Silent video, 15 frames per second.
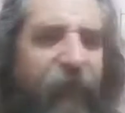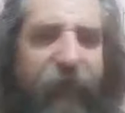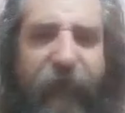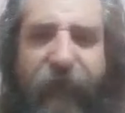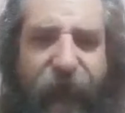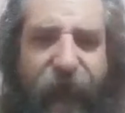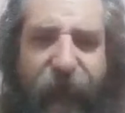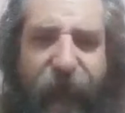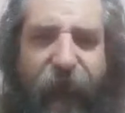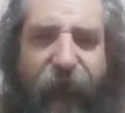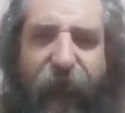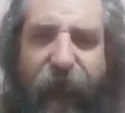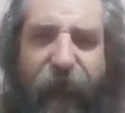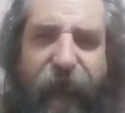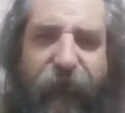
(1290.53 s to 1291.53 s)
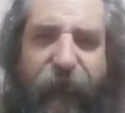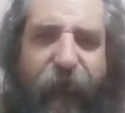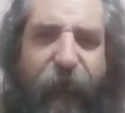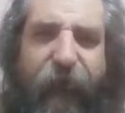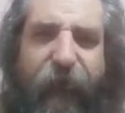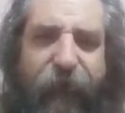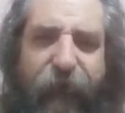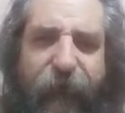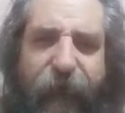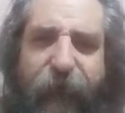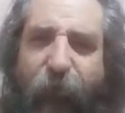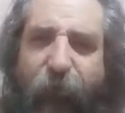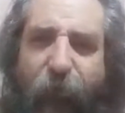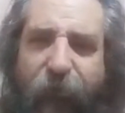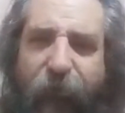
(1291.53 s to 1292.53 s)
To the dog in the toilet, it's just
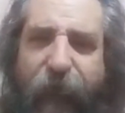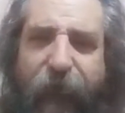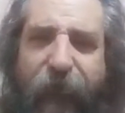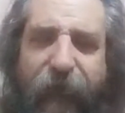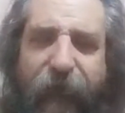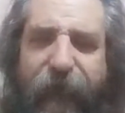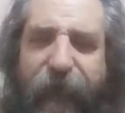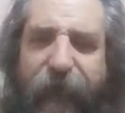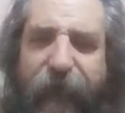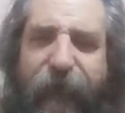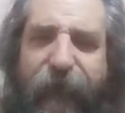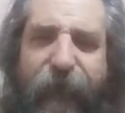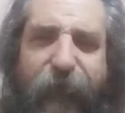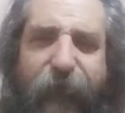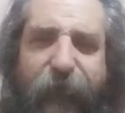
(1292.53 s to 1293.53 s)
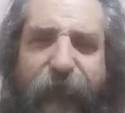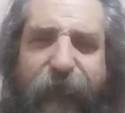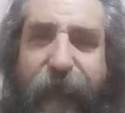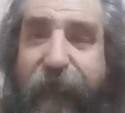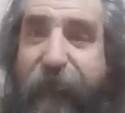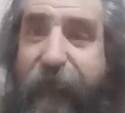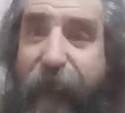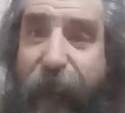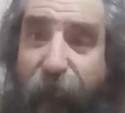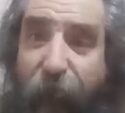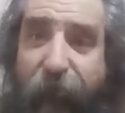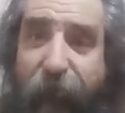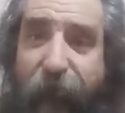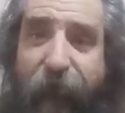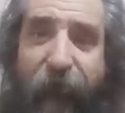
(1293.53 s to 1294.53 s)
water. It's just a source of clean
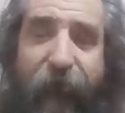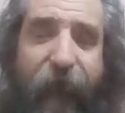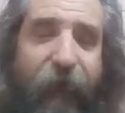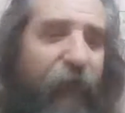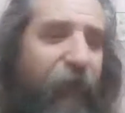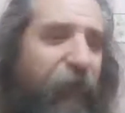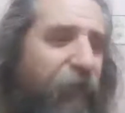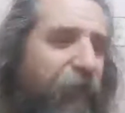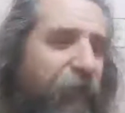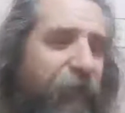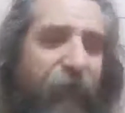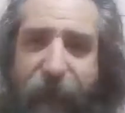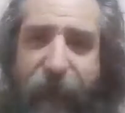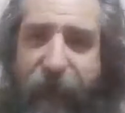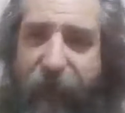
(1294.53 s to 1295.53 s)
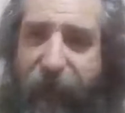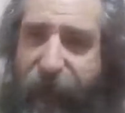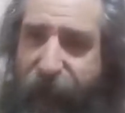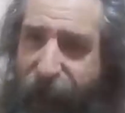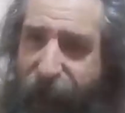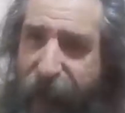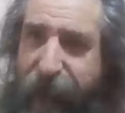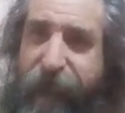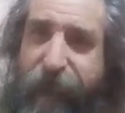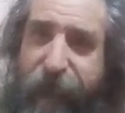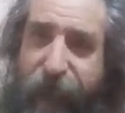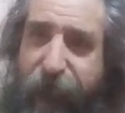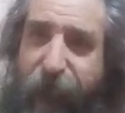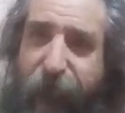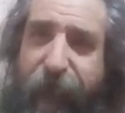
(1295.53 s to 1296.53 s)
water. Usually if you flush the
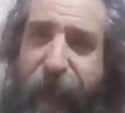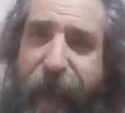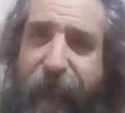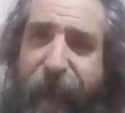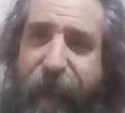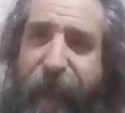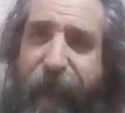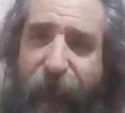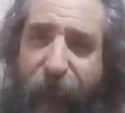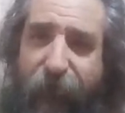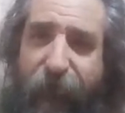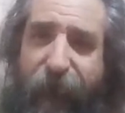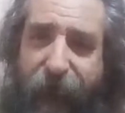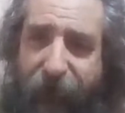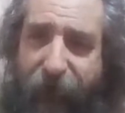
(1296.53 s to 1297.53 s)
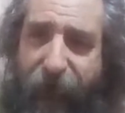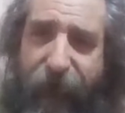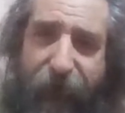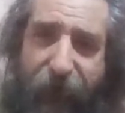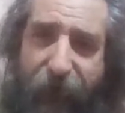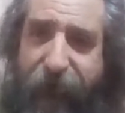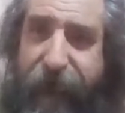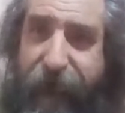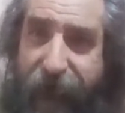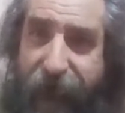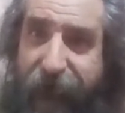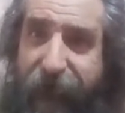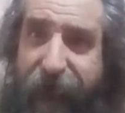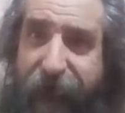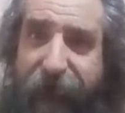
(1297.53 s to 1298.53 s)
toilet, the water that comes out is
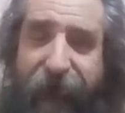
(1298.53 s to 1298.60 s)
clean.